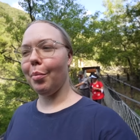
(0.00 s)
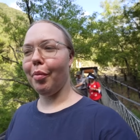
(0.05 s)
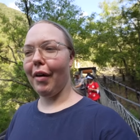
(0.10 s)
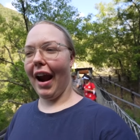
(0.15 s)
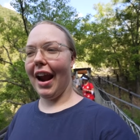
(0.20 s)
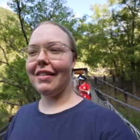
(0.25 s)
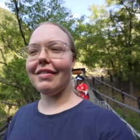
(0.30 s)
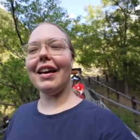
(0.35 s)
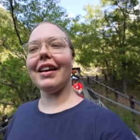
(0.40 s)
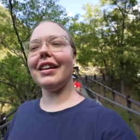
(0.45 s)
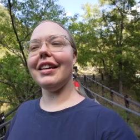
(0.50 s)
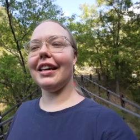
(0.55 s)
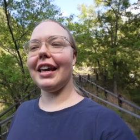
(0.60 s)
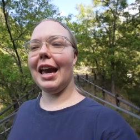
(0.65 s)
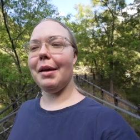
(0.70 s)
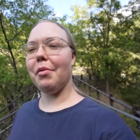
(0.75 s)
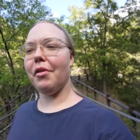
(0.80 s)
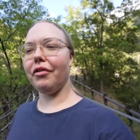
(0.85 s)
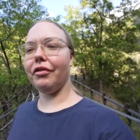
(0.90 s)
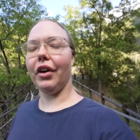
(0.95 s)
brain like you
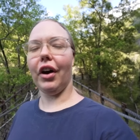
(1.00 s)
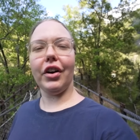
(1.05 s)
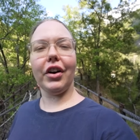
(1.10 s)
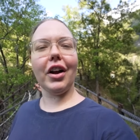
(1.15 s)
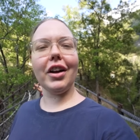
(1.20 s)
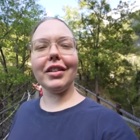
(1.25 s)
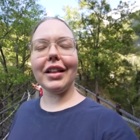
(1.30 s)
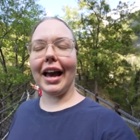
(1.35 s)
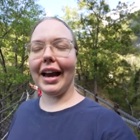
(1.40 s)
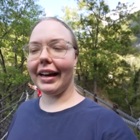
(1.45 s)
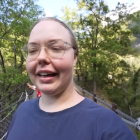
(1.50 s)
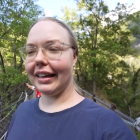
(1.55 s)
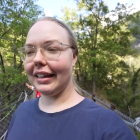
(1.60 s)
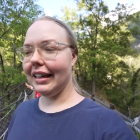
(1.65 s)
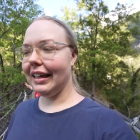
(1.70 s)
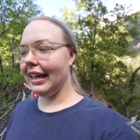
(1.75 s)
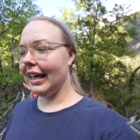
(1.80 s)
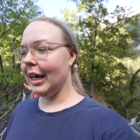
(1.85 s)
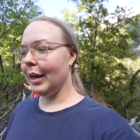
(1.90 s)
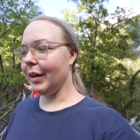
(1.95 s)
keep a photo, like
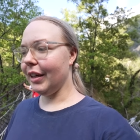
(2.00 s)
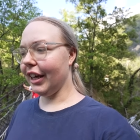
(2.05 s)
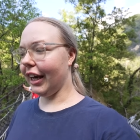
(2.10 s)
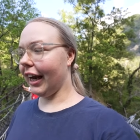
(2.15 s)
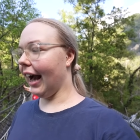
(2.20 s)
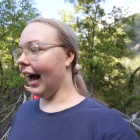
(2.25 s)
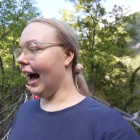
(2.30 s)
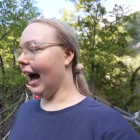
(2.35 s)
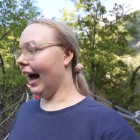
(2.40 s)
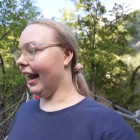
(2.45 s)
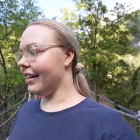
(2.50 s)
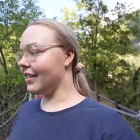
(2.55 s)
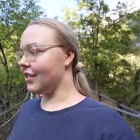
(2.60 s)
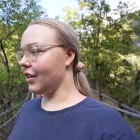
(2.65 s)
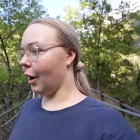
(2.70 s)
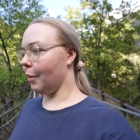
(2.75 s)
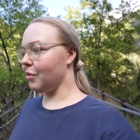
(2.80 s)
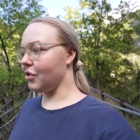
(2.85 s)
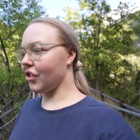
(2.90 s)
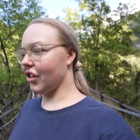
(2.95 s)
you can't, so
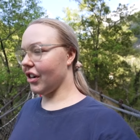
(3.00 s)
I'm just